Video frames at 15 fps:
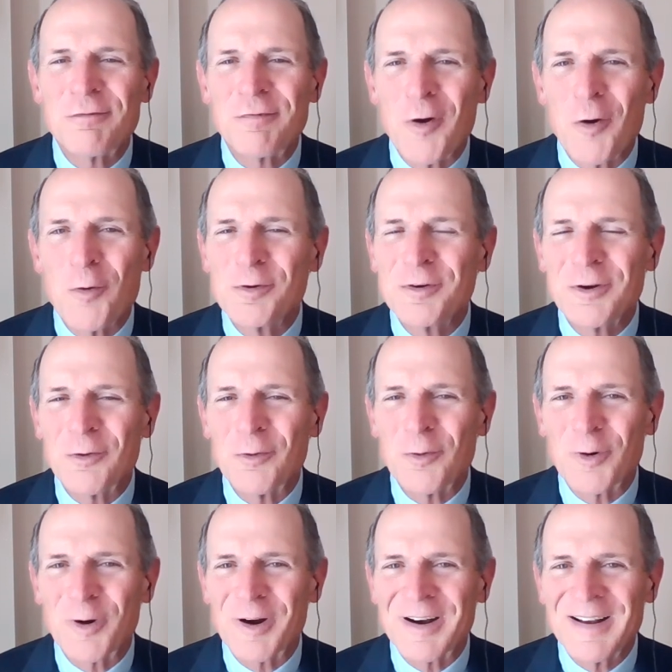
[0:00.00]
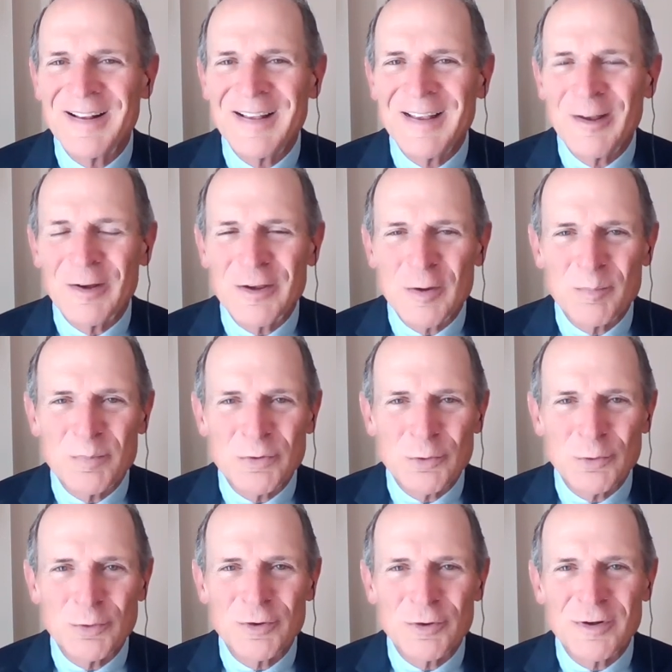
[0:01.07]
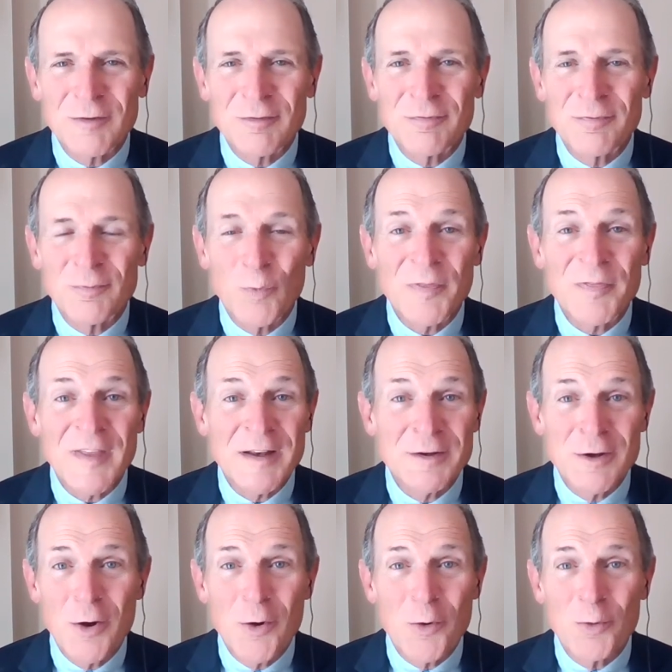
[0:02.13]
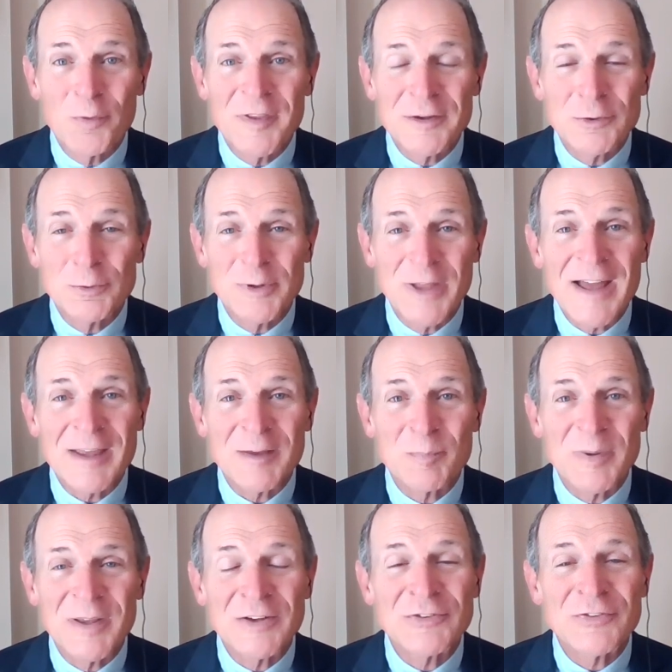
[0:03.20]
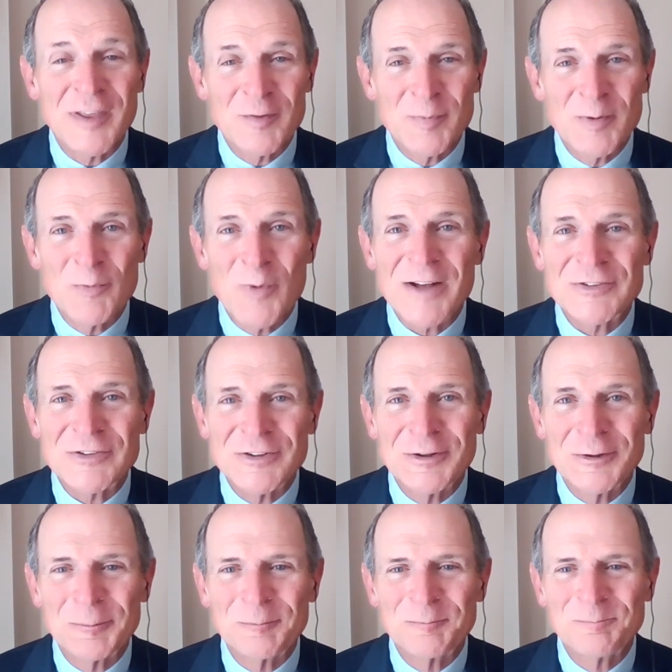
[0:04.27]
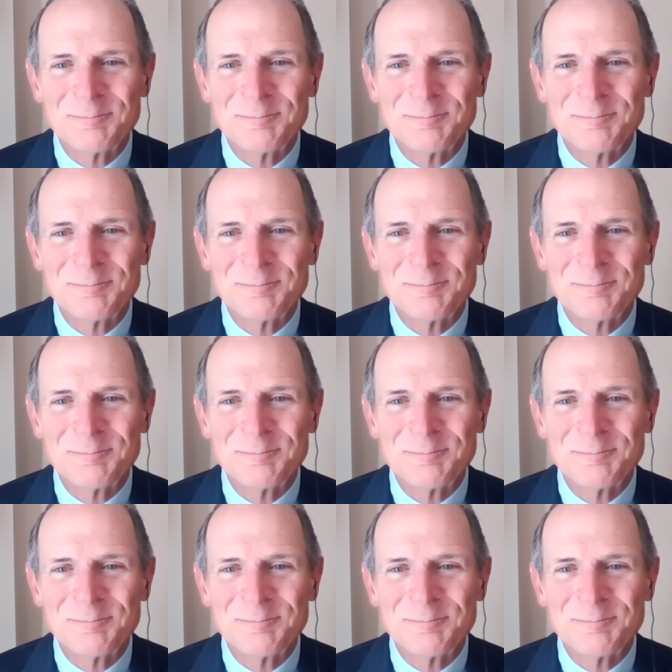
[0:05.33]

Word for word: phone or computer of what they know that you like because they've been watching you.